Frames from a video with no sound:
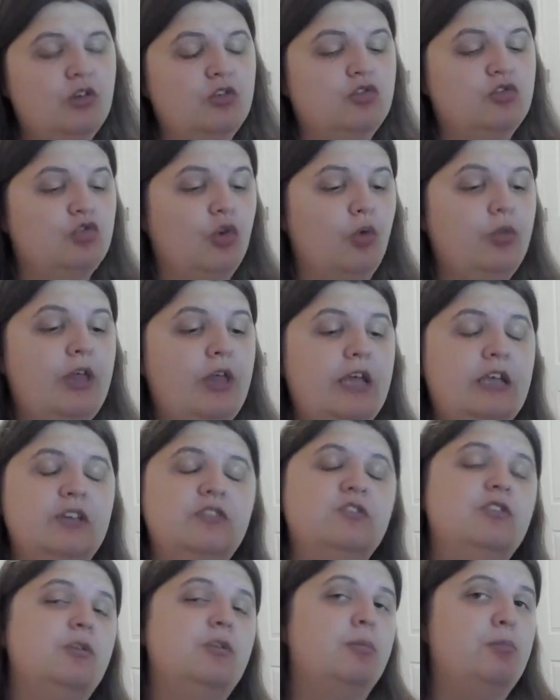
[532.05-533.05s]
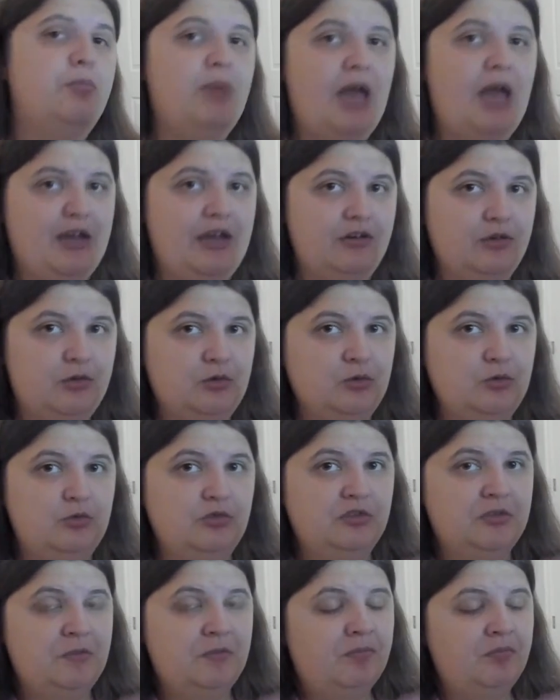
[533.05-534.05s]
So that is the bad
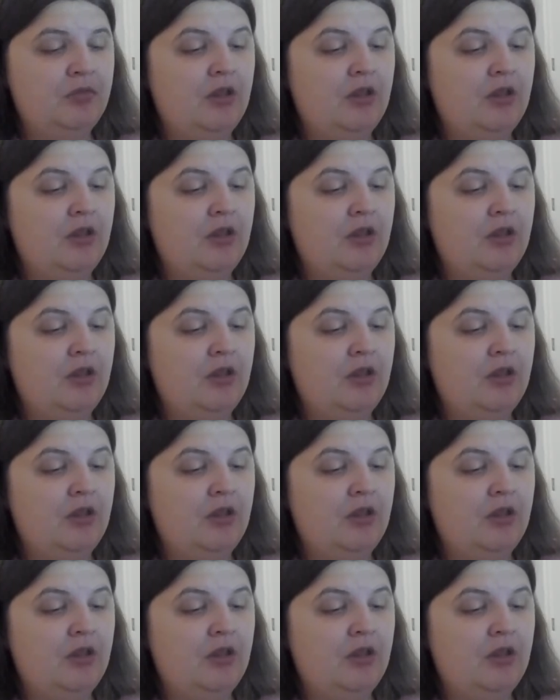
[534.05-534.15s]
news.